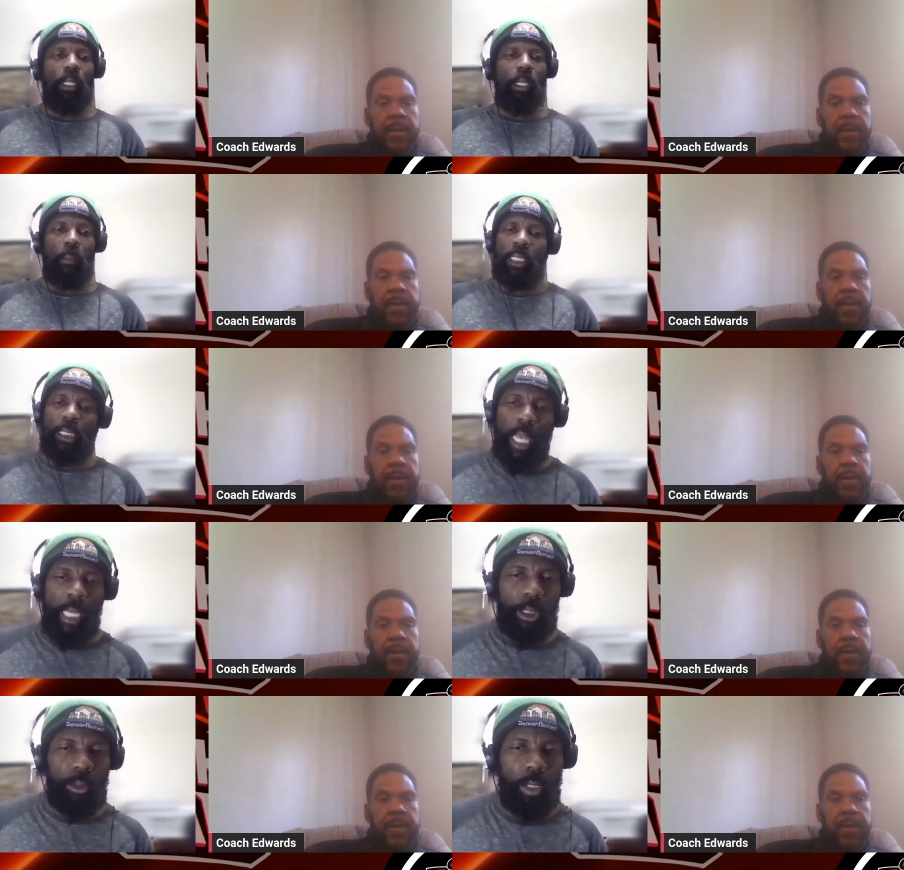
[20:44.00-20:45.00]
Speaker 1: let me just
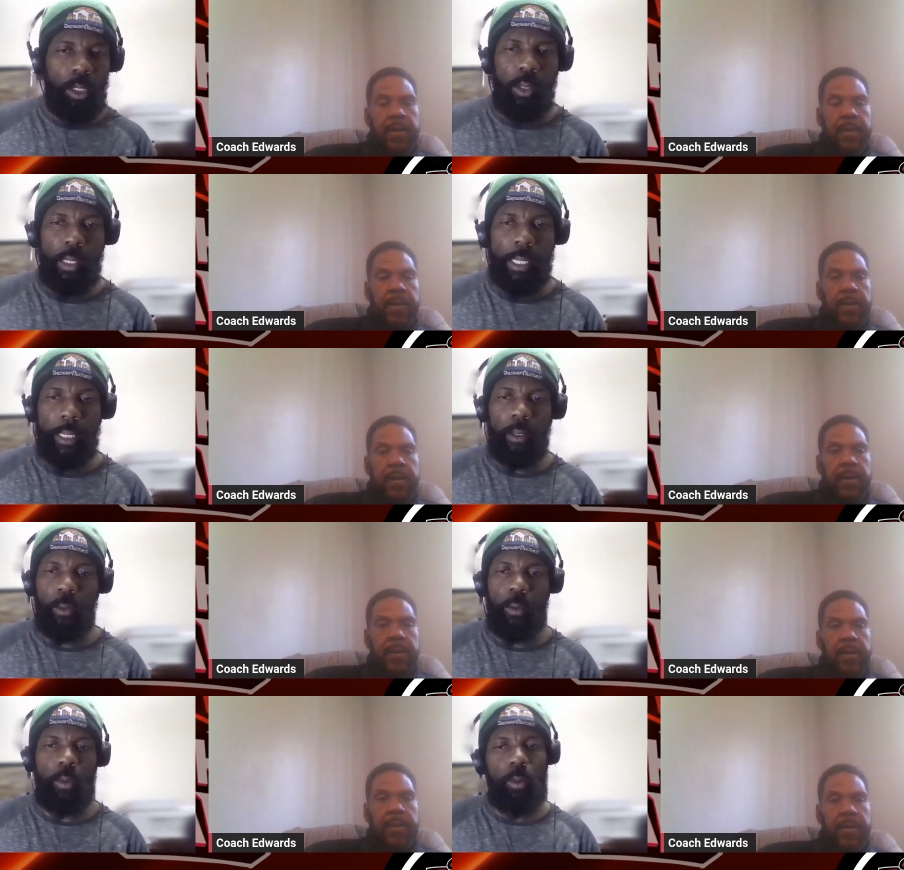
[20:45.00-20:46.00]
ask you real quick:
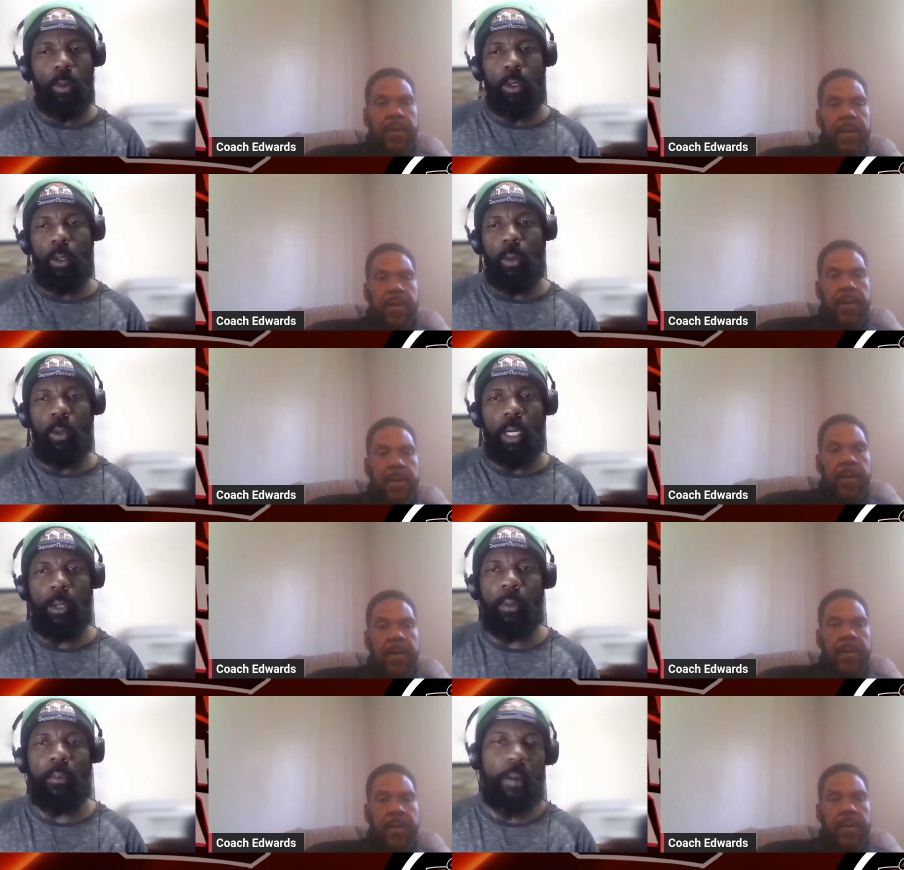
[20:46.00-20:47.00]
What do
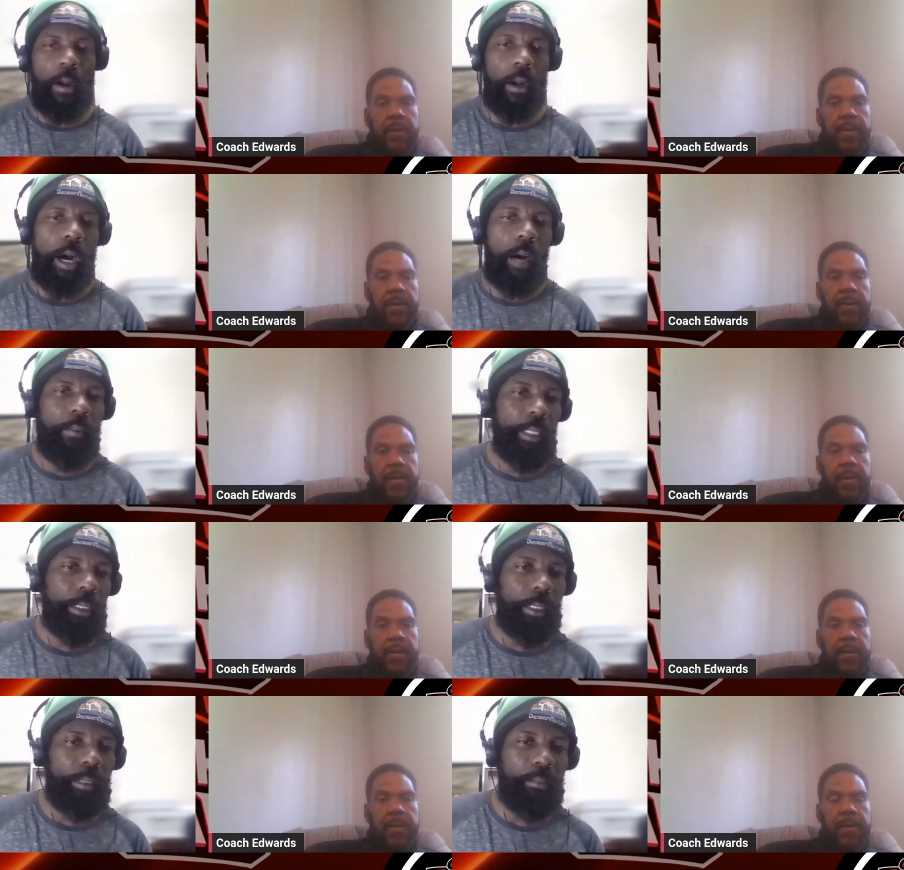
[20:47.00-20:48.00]
you prefer,
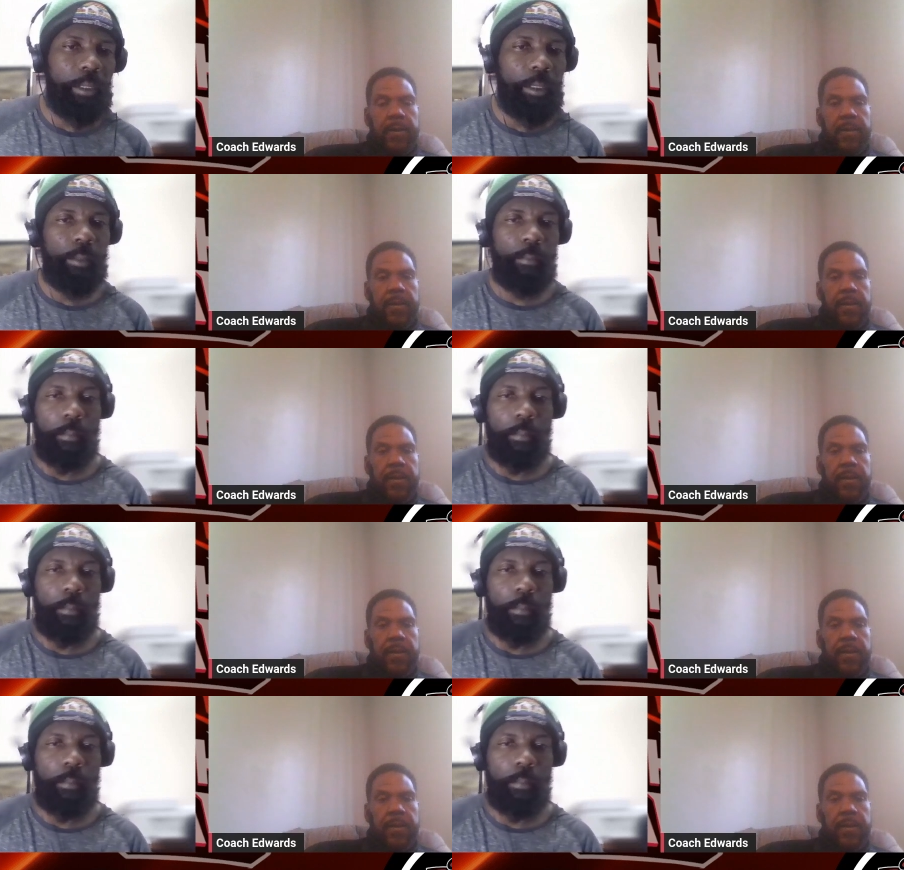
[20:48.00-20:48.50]
offense or defense?